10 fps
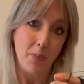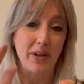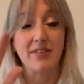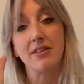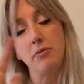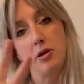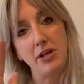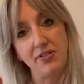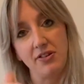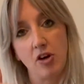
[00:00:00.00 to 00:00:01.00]
because the
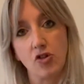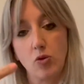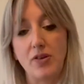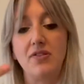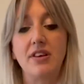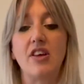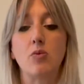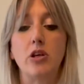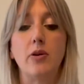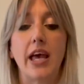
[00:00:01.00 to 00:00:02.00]
moment it starts twisting is
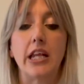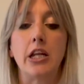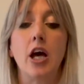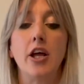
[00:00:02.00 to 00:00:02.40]
when you get an